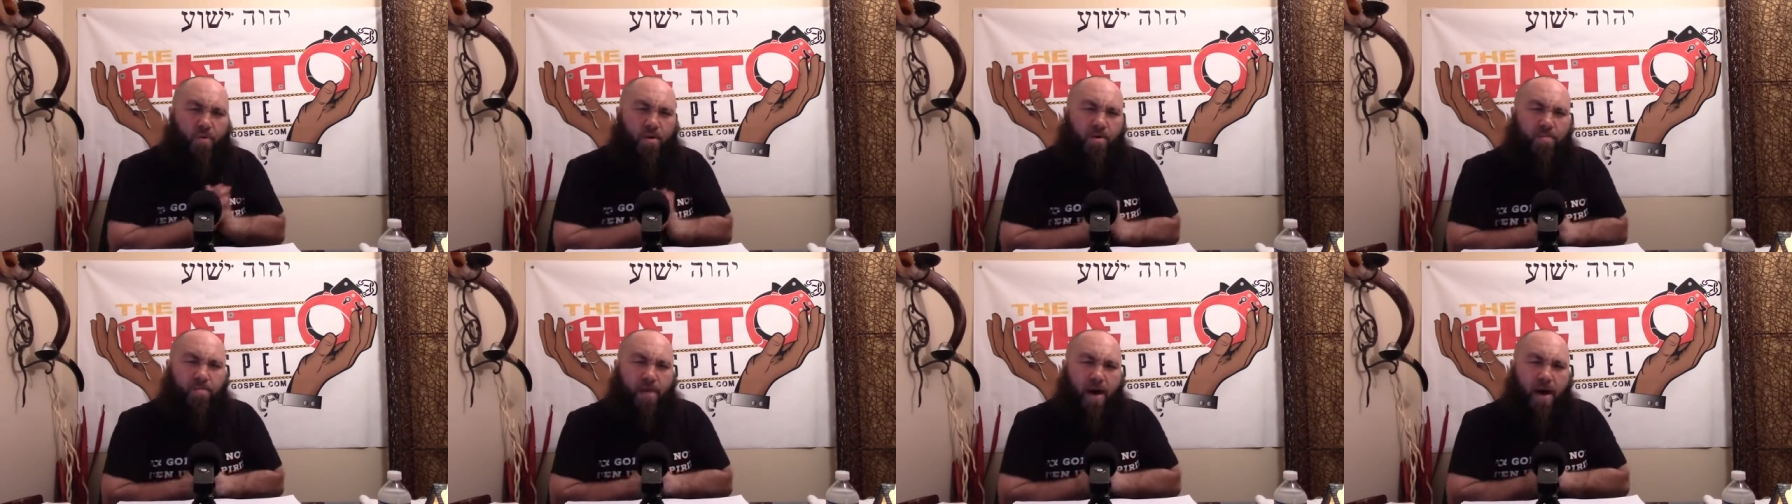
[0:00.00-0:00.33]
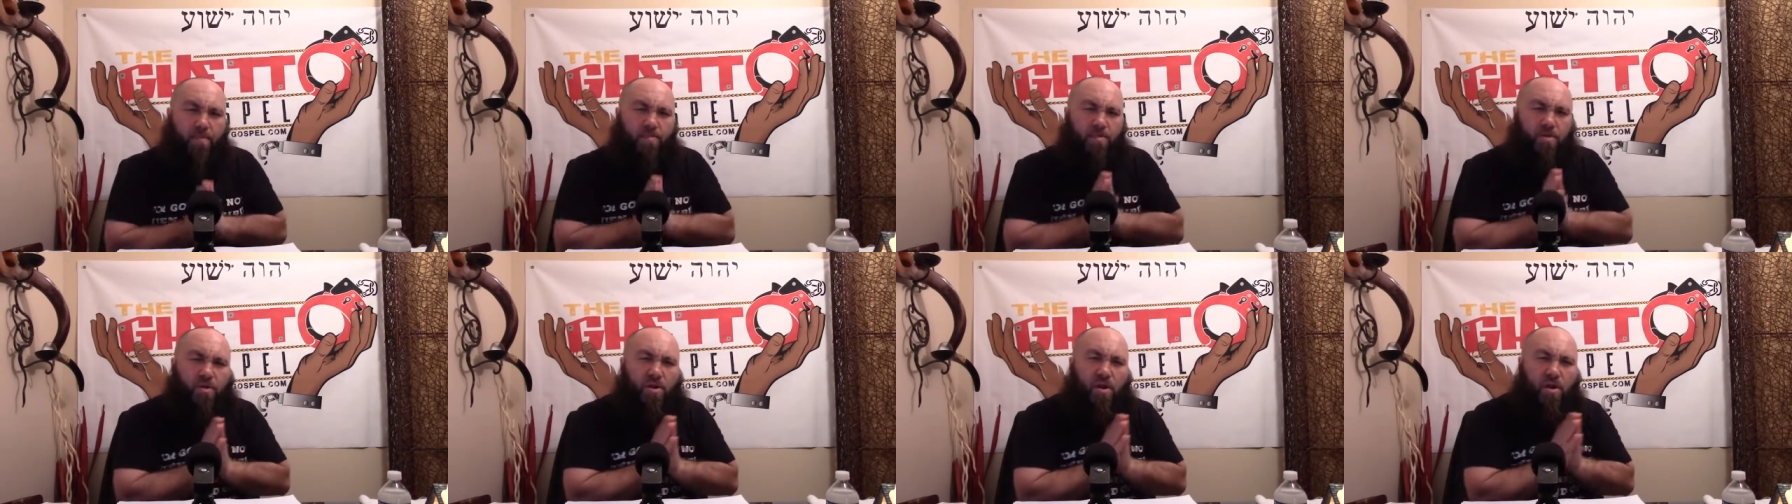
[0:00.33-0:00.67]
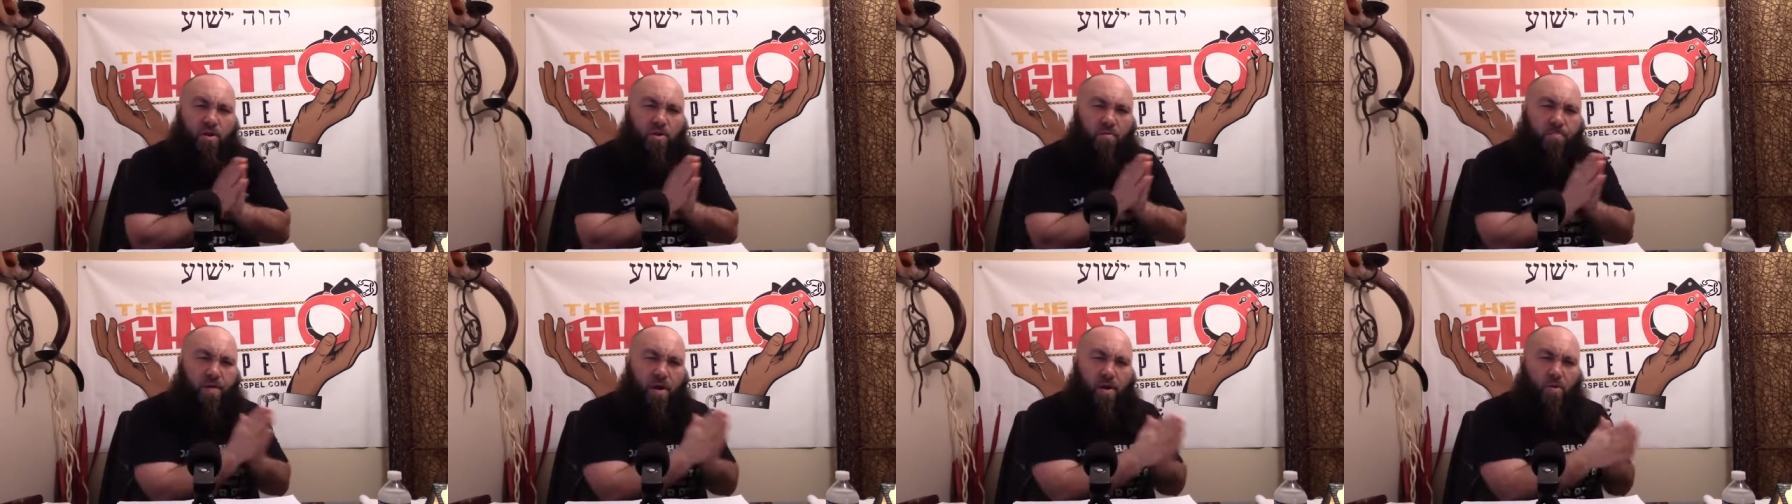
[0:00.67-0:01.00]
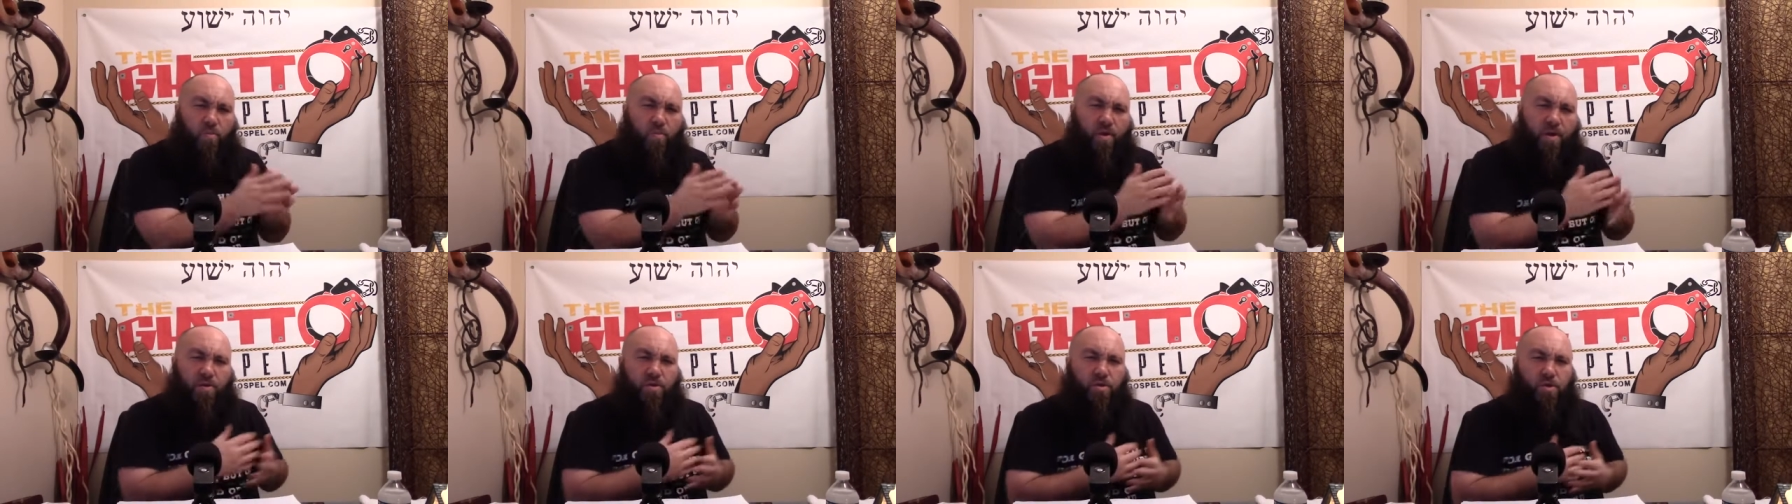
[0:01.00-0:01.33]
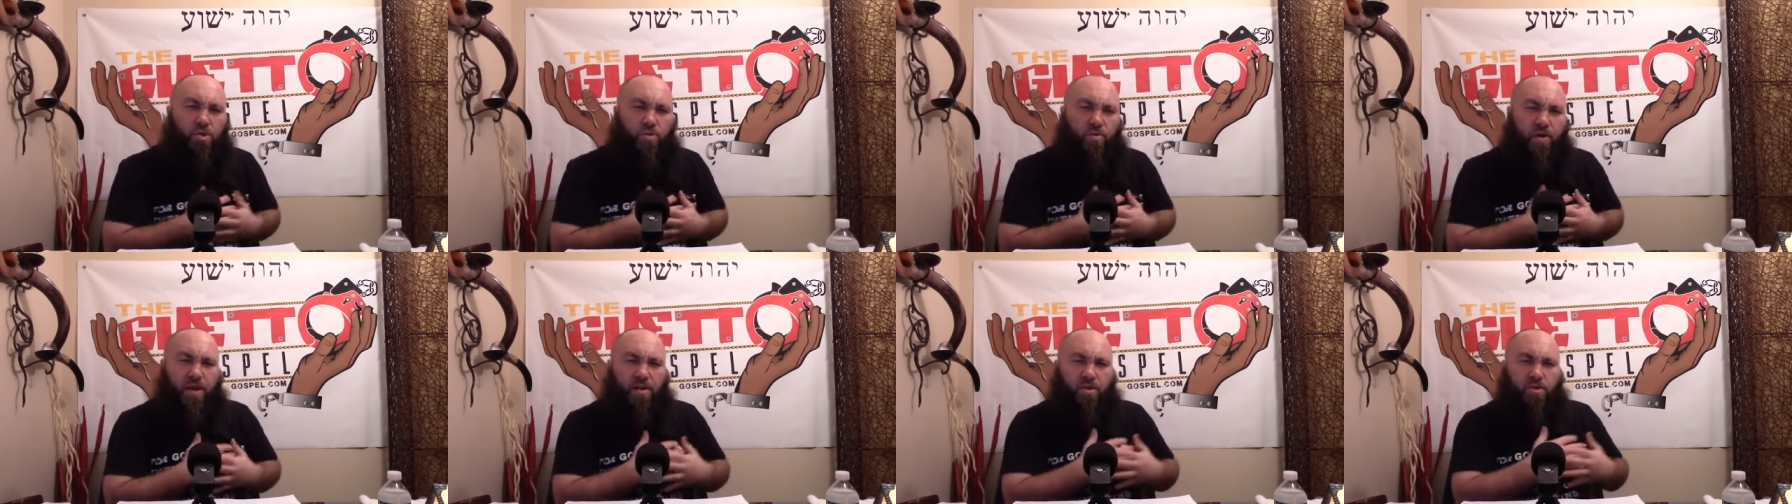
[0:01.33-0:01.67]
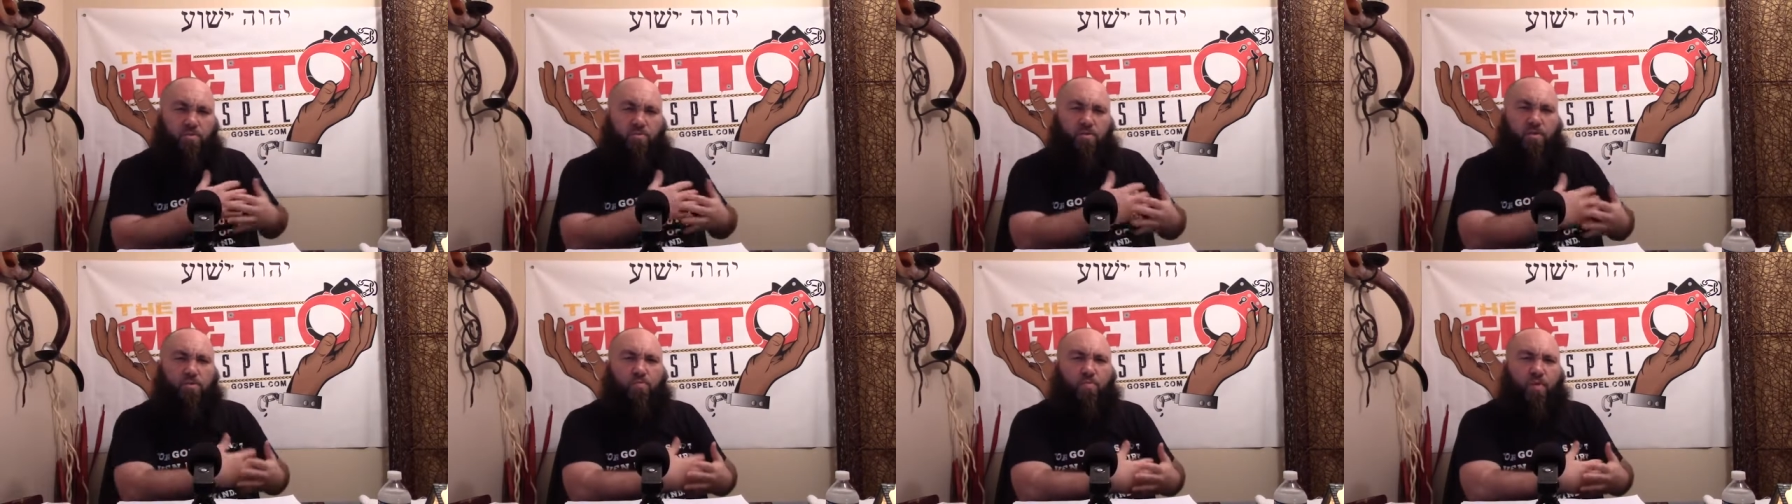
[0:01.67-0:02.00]
What the Bible talk about, where the
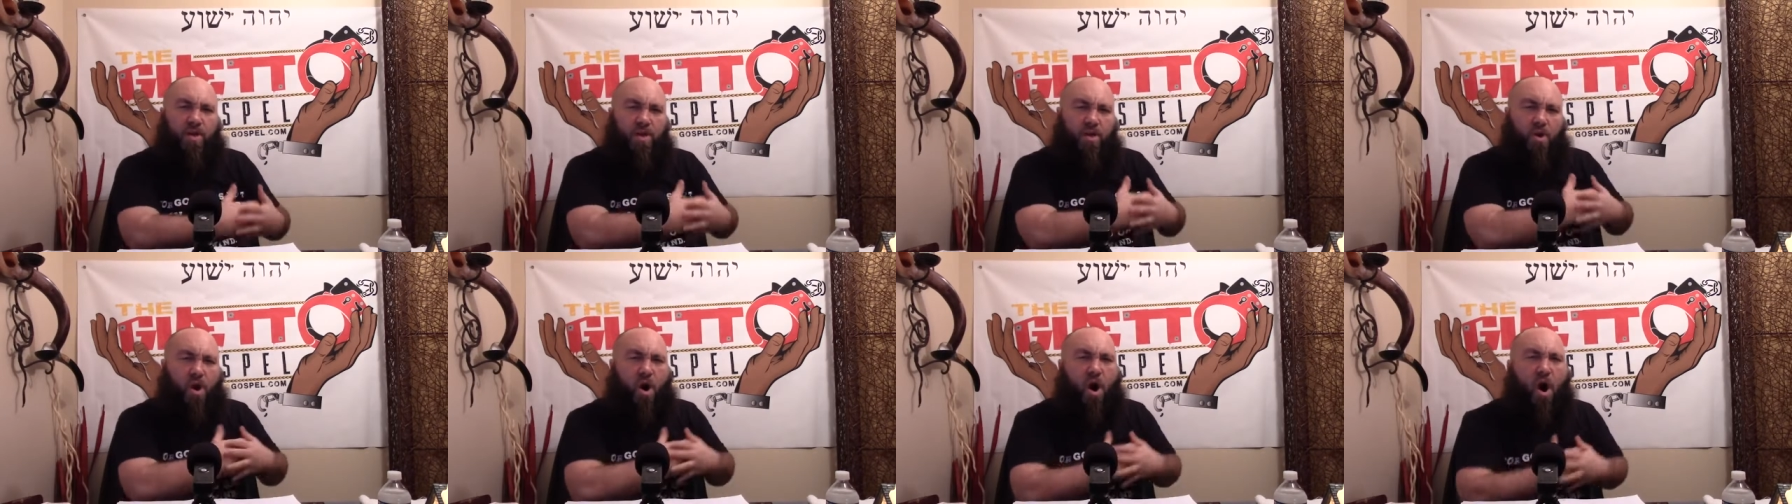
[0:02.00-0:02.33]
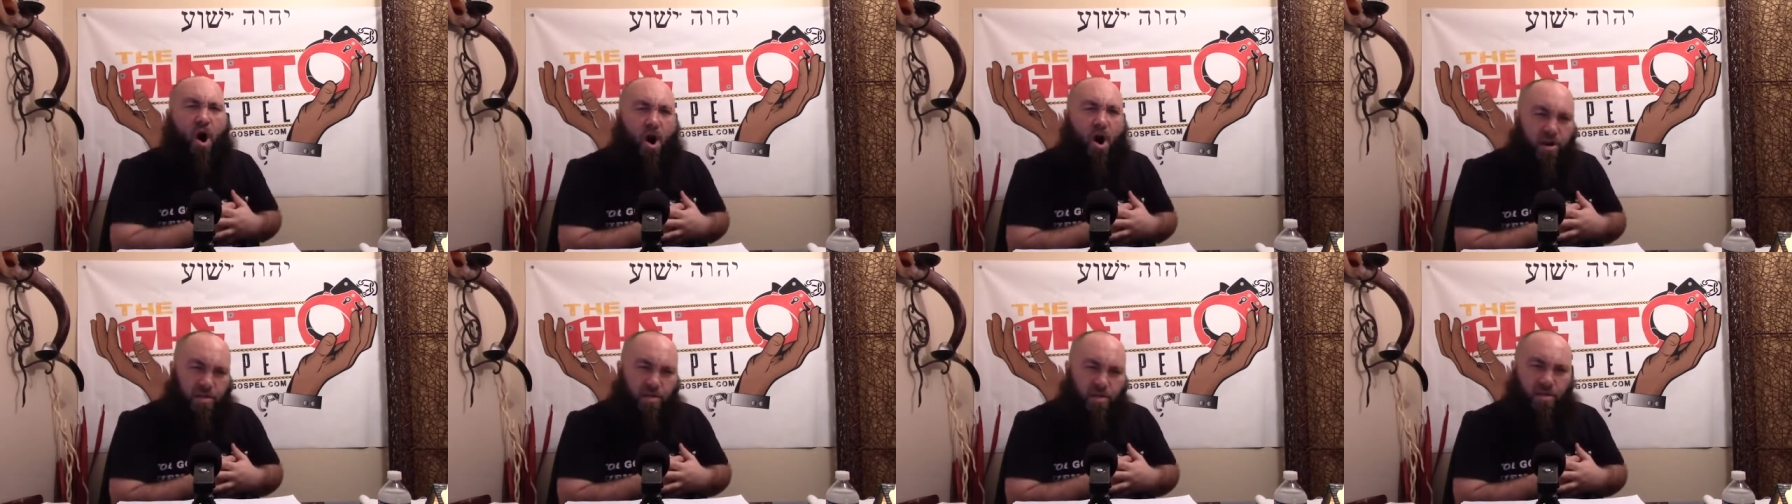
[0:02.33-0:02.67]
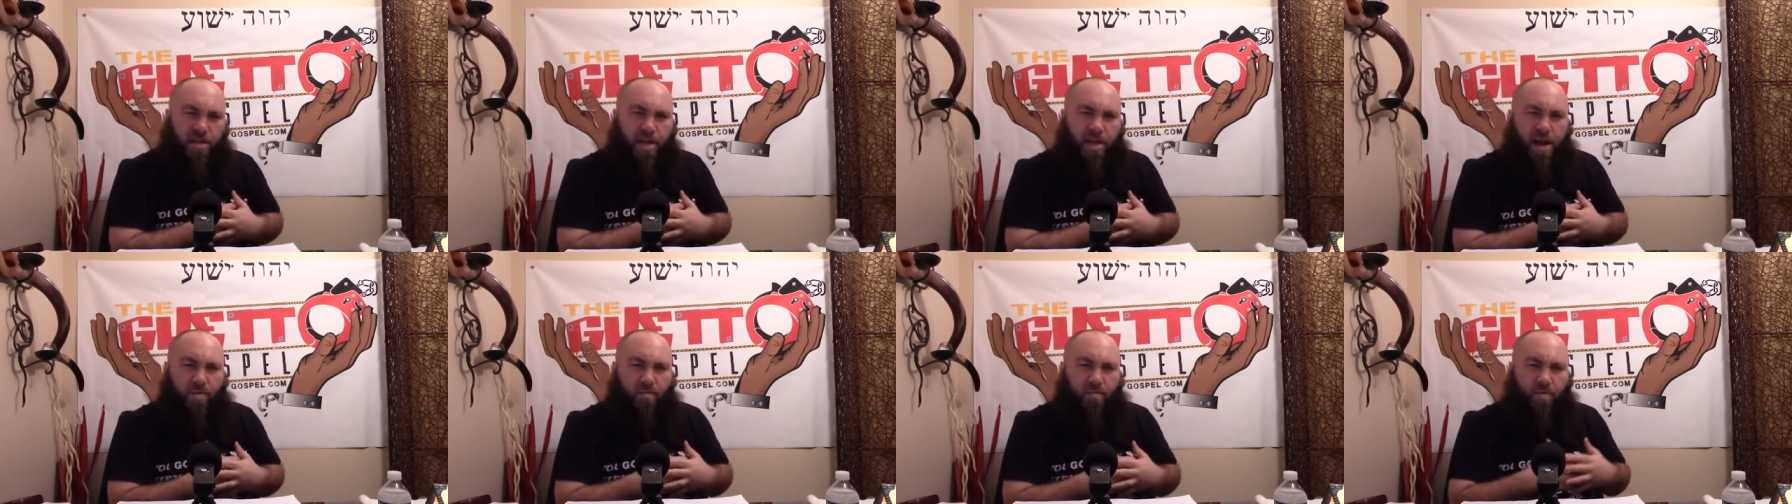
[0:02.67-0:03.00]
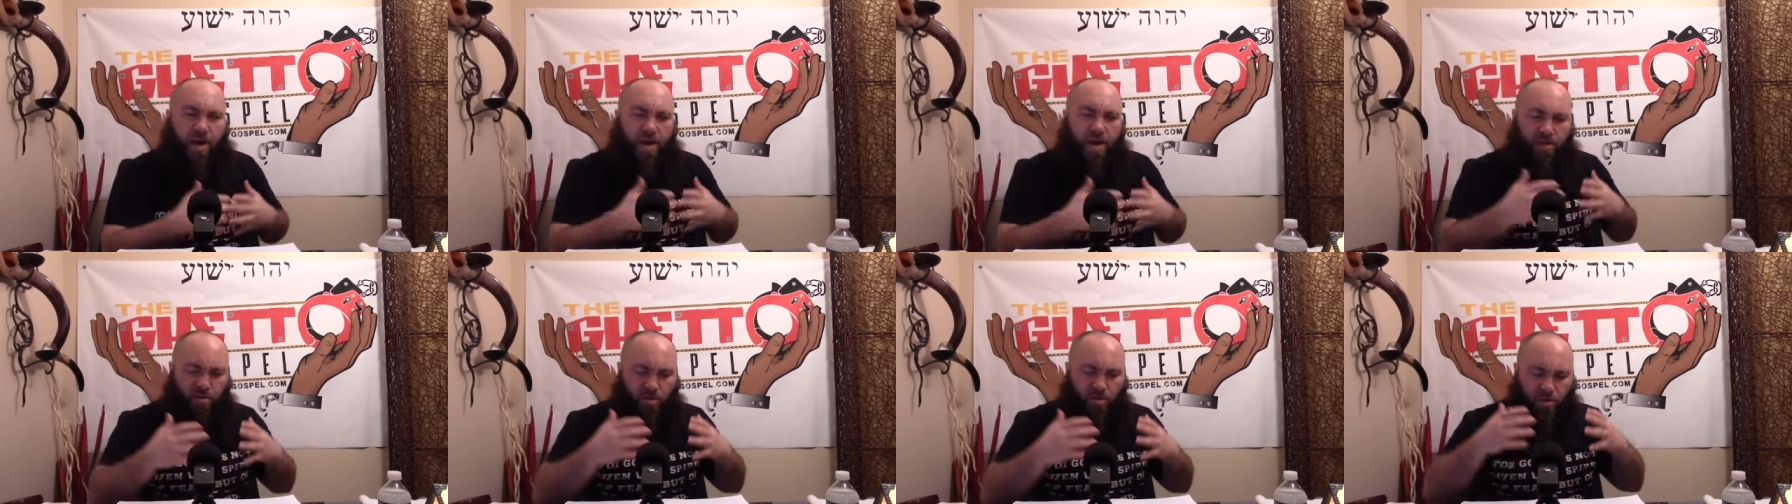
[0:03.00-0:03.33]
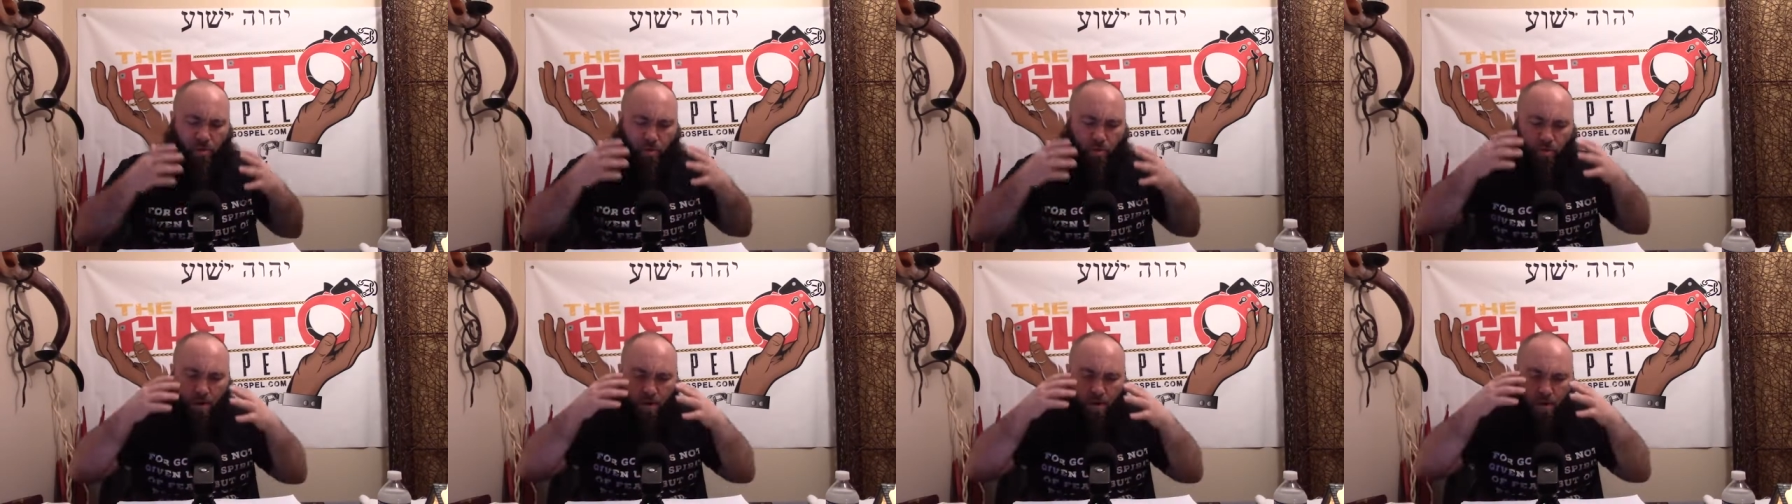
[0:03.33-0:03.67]
treasure is, where your heart is at, right? So